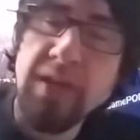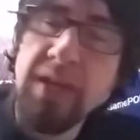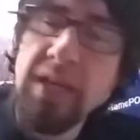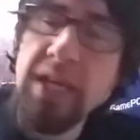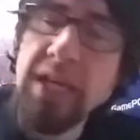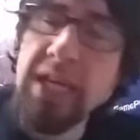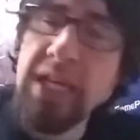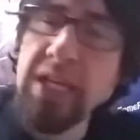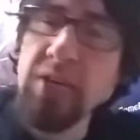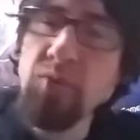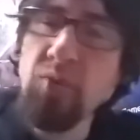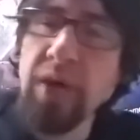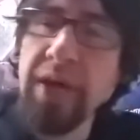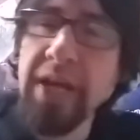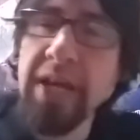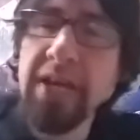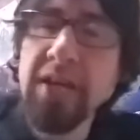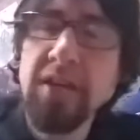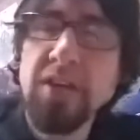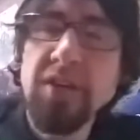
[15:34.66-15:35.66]

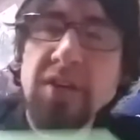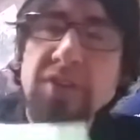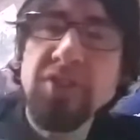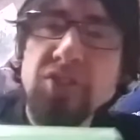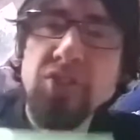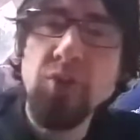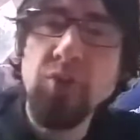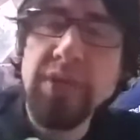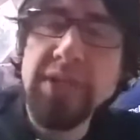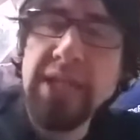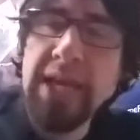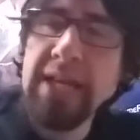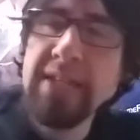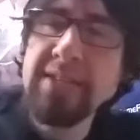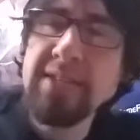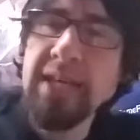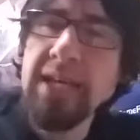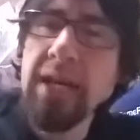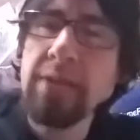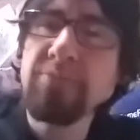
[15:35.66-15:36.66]
Anyway, so with that
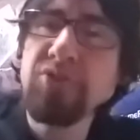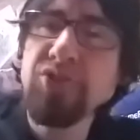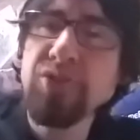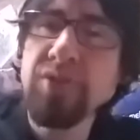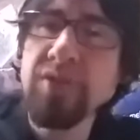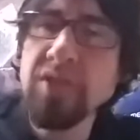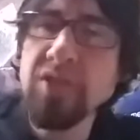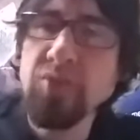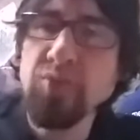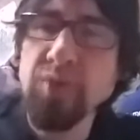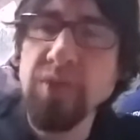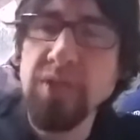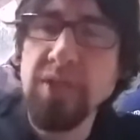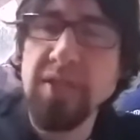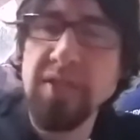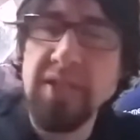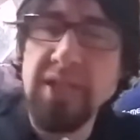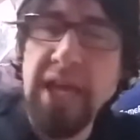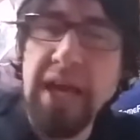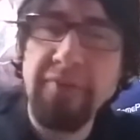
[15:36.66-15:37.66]
said, I'm sure this one
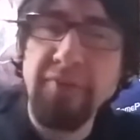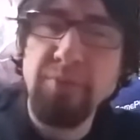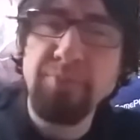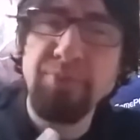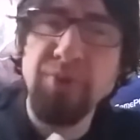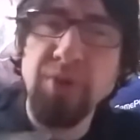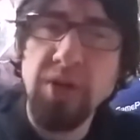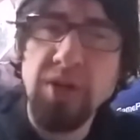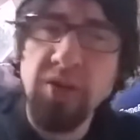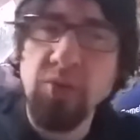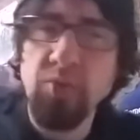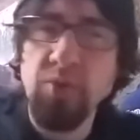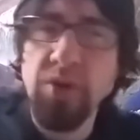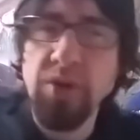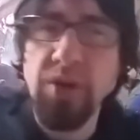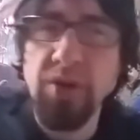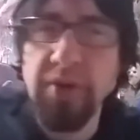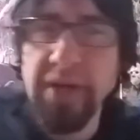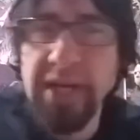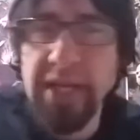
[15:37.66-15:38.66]
doesn't have a book. We'll
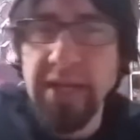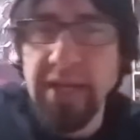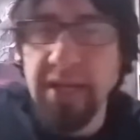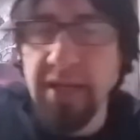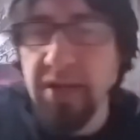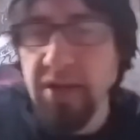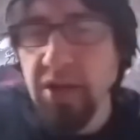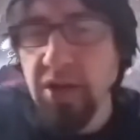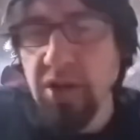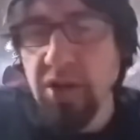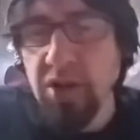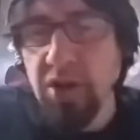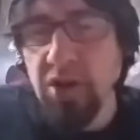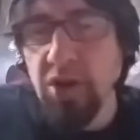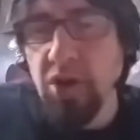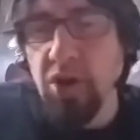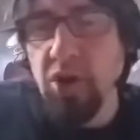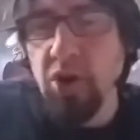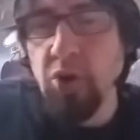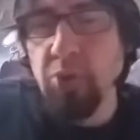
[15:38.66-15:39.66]
go ahead and
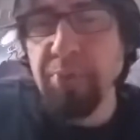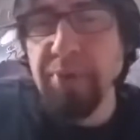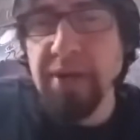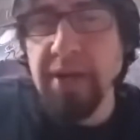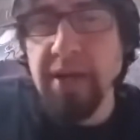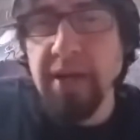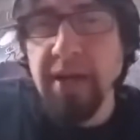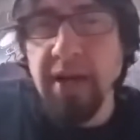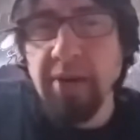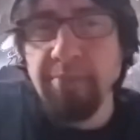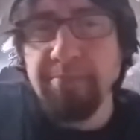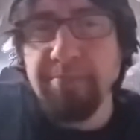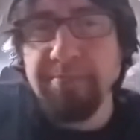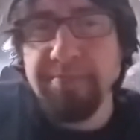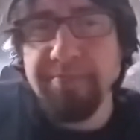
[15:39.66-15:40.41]
open it up.